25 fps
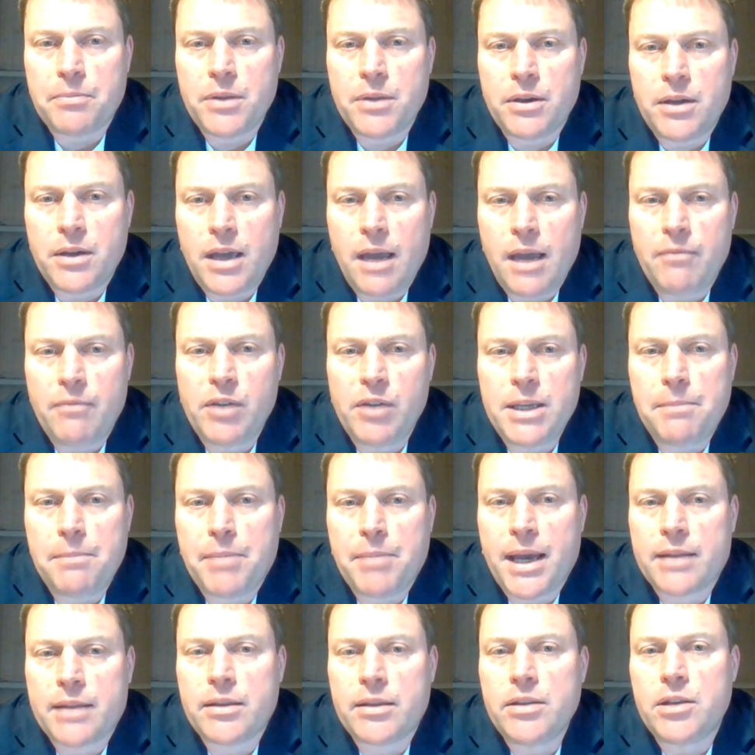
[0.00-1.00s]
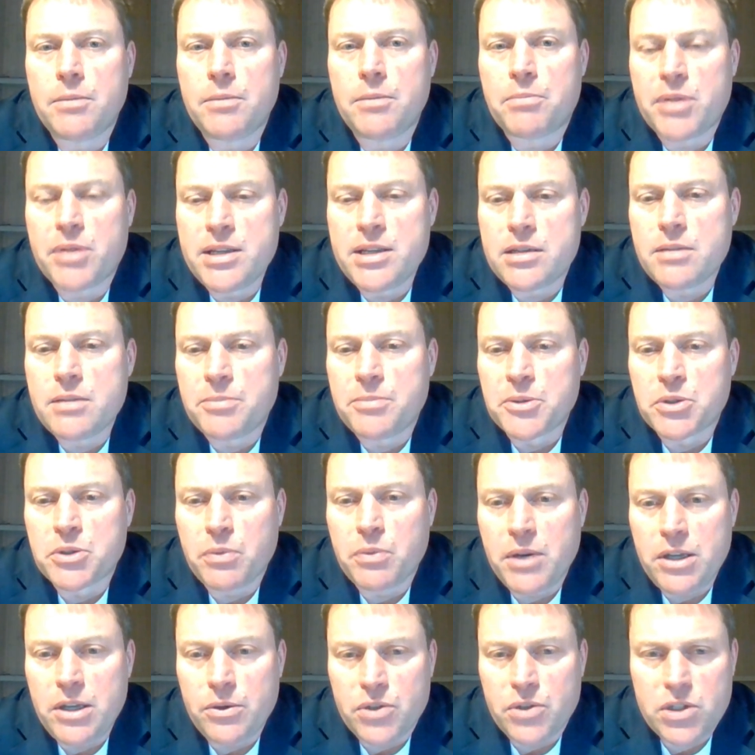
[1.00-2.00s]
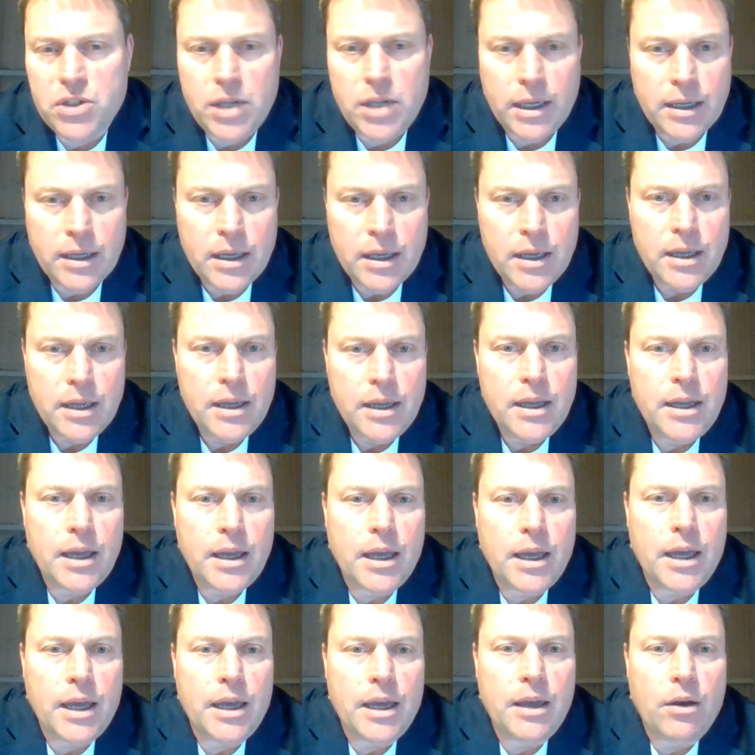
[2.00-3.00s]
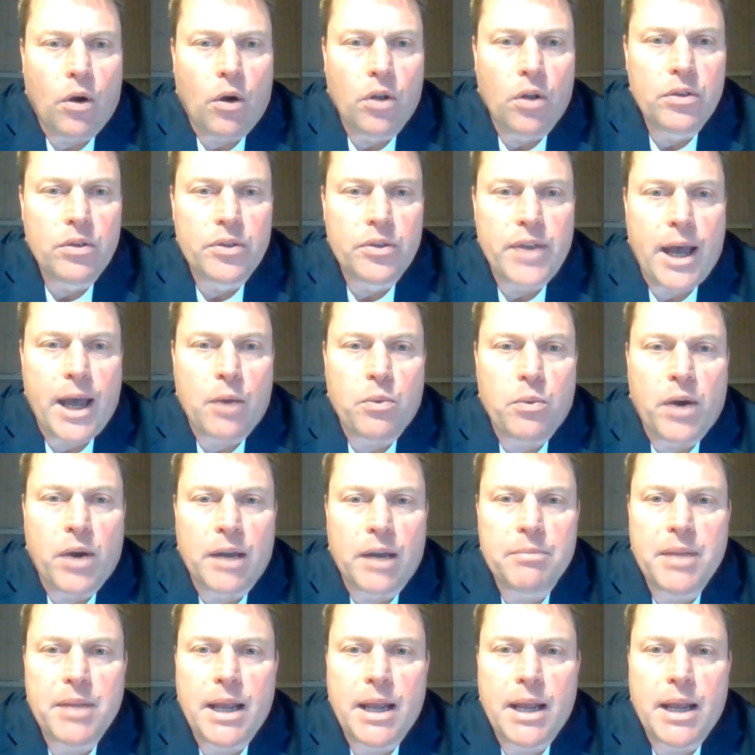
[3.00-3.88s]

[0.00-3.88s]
the heavily patented principles we're using on that one.